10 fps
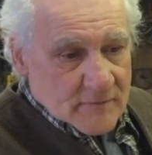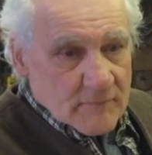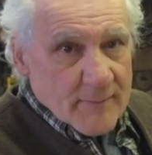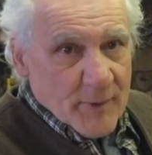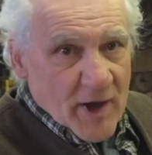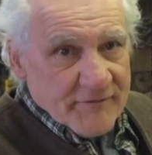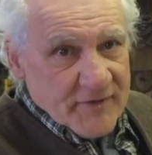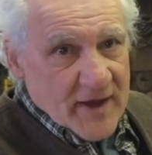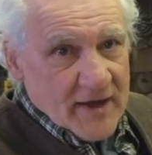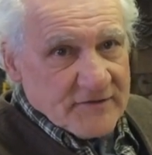Rip off
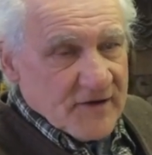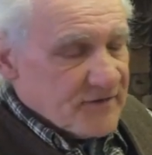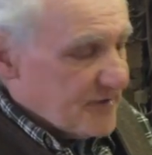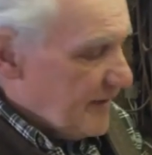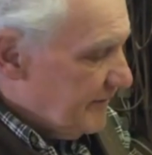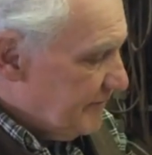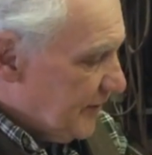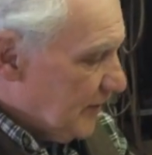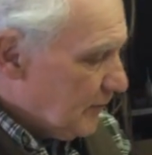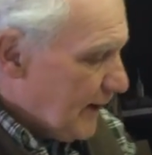the excess
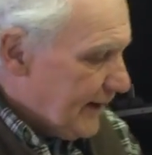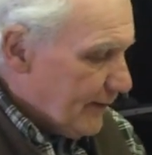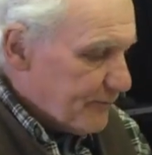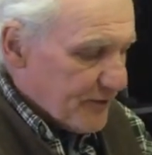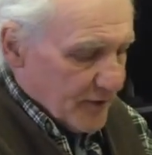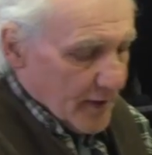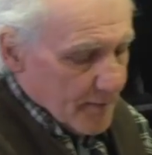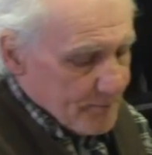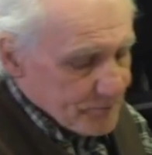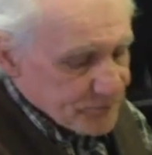infill right up to the
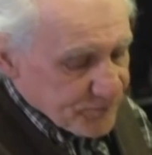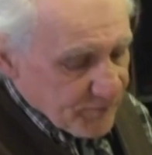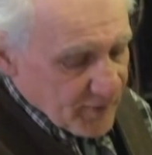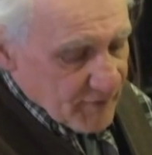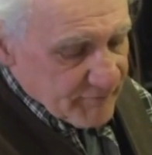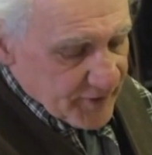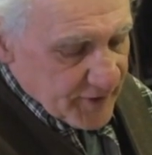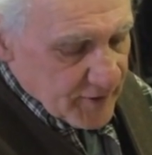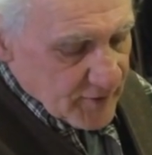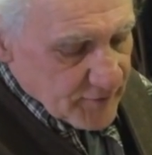
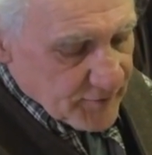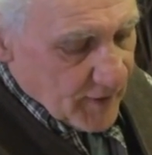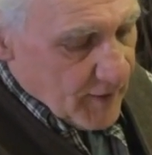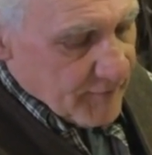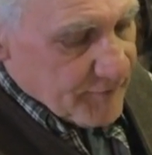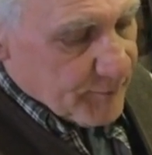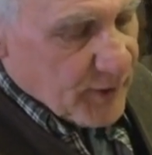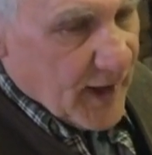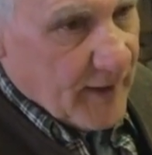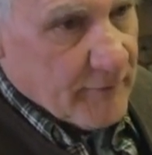veneers of the
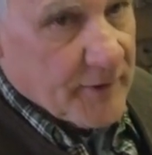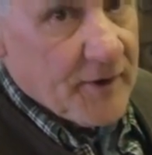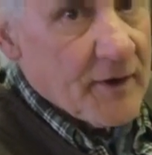plywood.